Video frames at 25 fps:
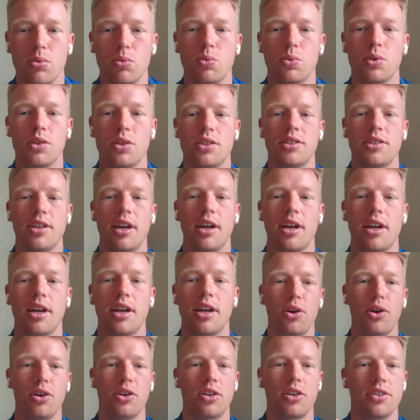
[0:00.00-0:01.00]
So with set
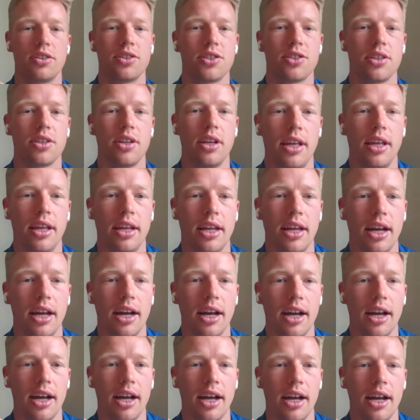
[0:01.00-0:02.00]
partners,
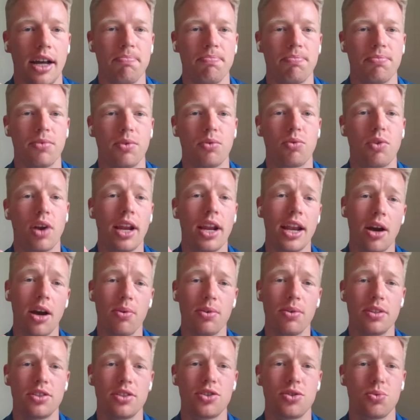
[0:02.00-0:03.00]
right
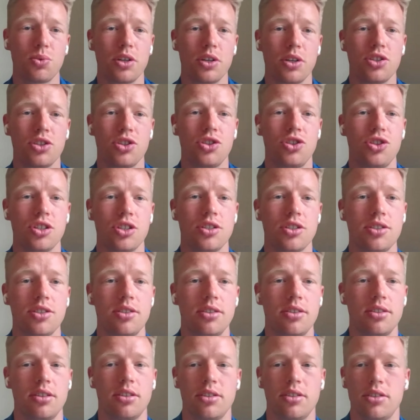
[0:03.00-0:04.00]
now in Swish,
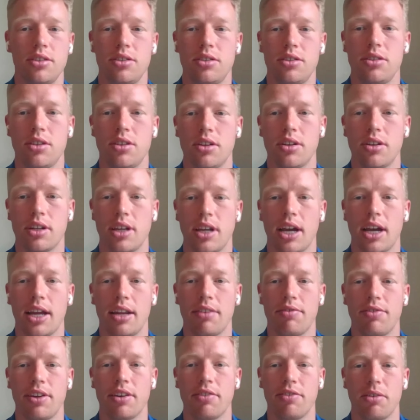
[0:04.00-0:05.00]
just to
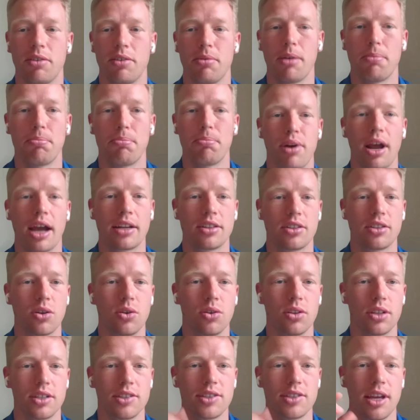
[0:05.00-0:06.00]
kind of give a
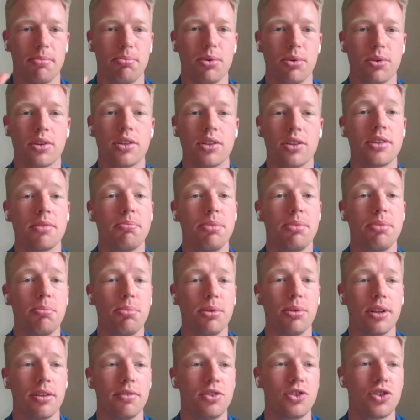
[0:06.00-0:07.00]
practical example, because some
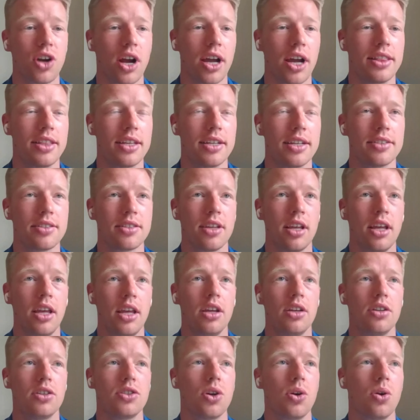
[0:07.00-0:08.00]
people have tried this.
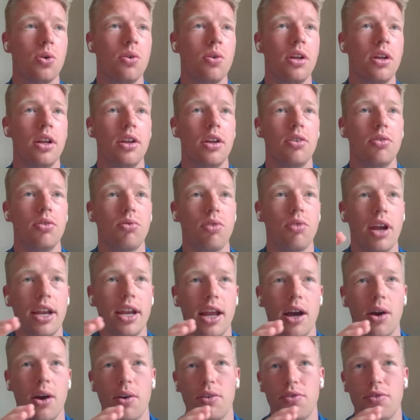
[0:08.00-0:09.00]
So
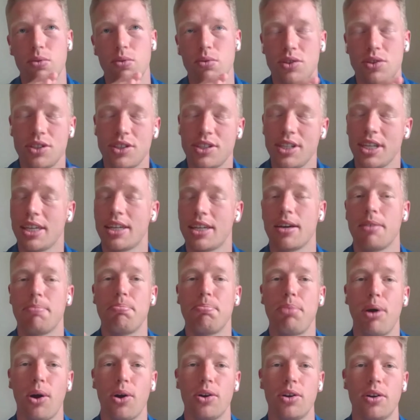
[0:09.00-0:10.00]
right if you sync a
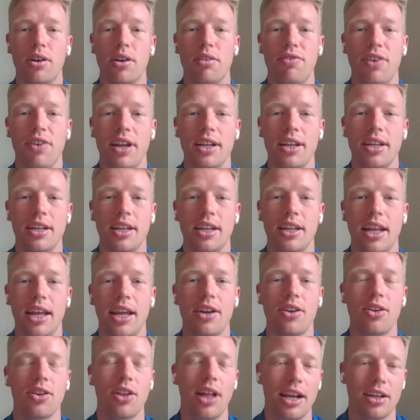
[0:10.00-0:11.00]
partner event,
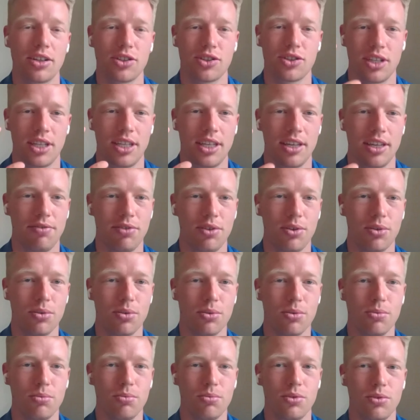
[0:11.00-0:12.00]
it'll actually give
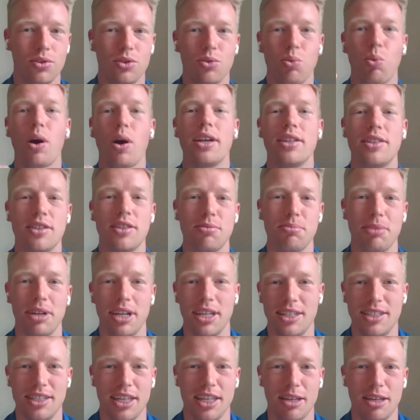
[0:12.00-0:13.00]
you twice as
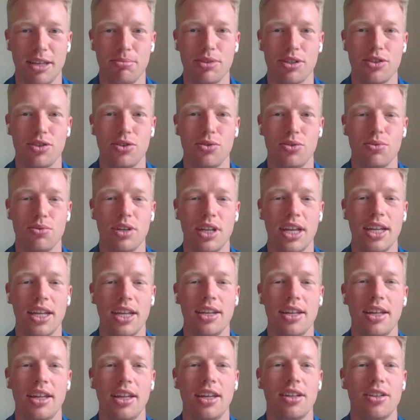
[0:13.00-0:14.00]
many teams as you
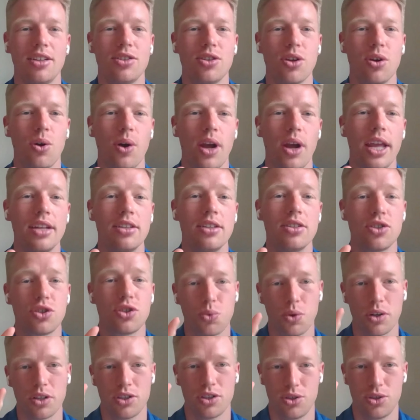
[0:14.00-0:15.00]
need. So in
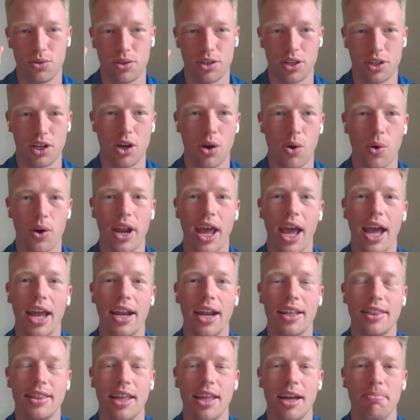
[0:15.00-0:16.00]
Swish, you can go and
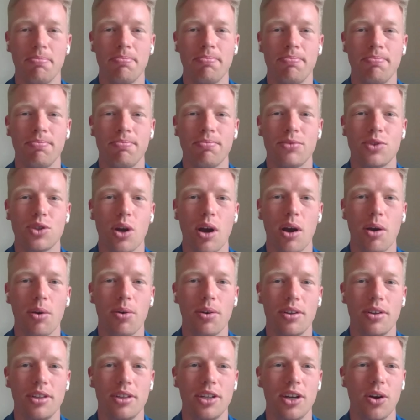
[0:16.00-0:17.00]
edit them.
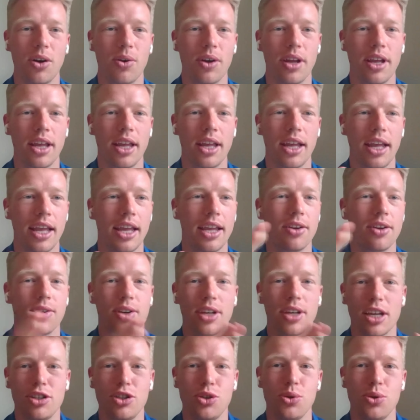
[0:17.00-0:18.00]
So
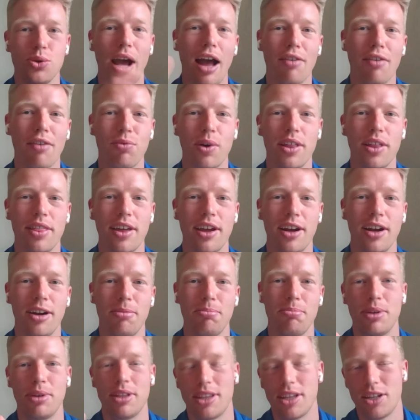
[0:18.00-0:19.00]
it'll get you halfway there,